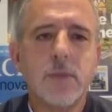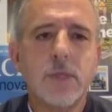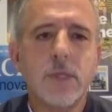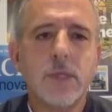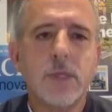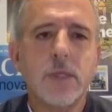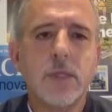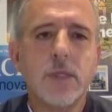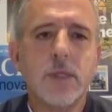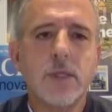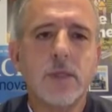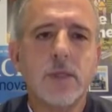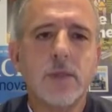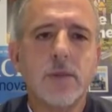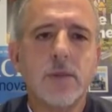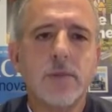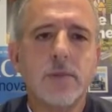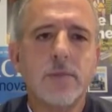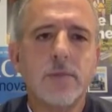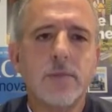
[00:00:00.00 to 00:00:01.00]

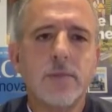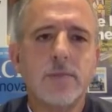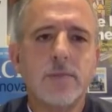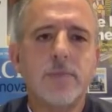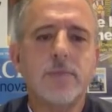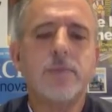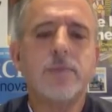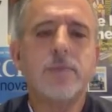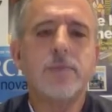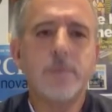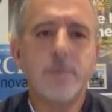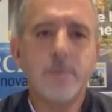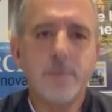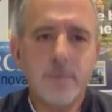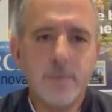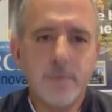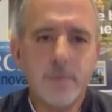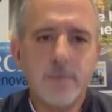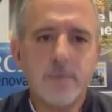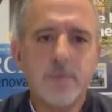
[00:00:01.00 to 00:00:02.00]

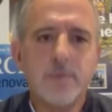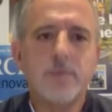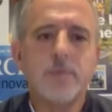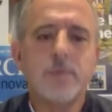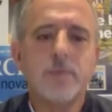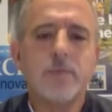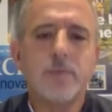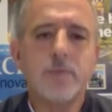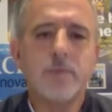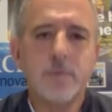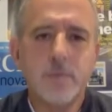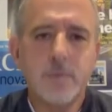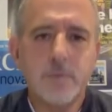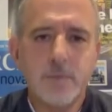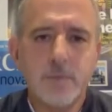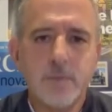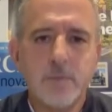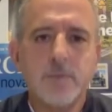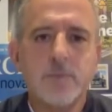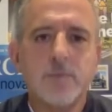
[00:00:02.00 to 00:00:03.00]

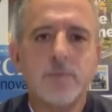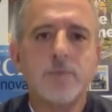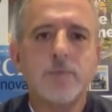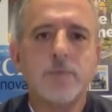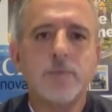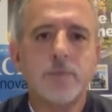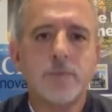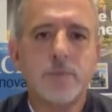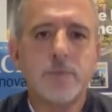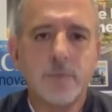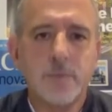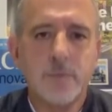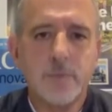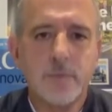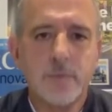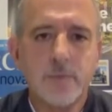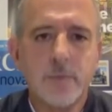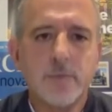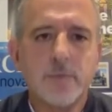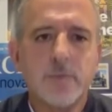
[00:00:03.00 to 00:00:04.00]

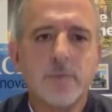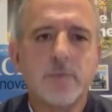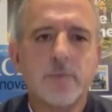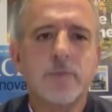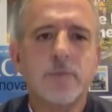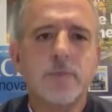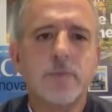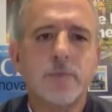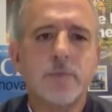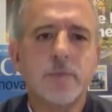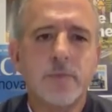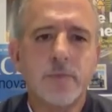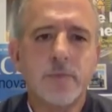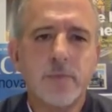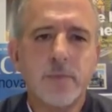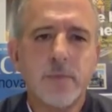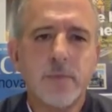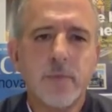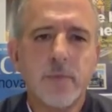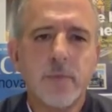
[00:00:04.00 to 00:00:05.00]

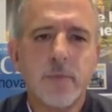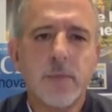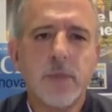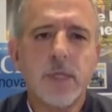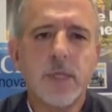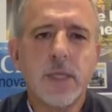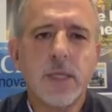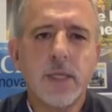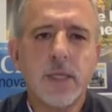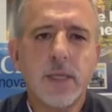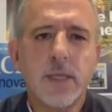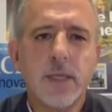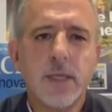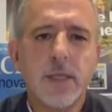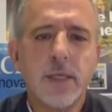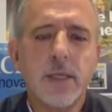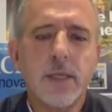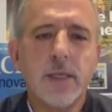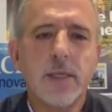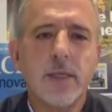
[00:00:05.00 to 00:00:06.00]

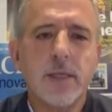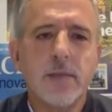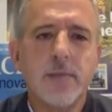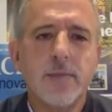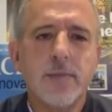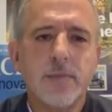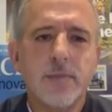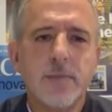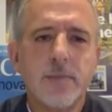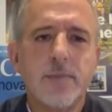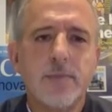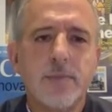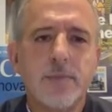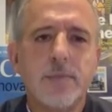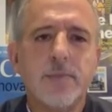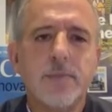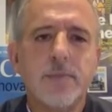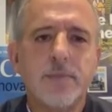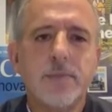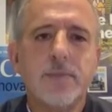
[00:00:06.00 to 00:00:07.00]

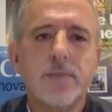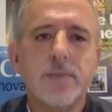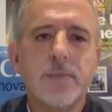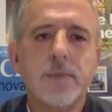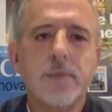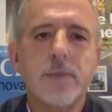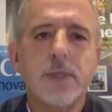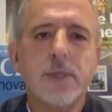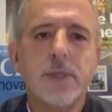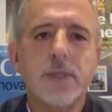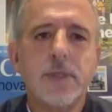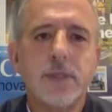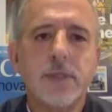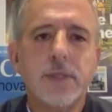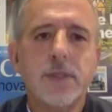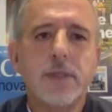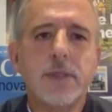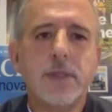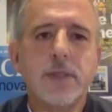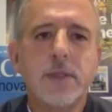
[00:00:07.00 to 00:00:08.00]
(not speaking)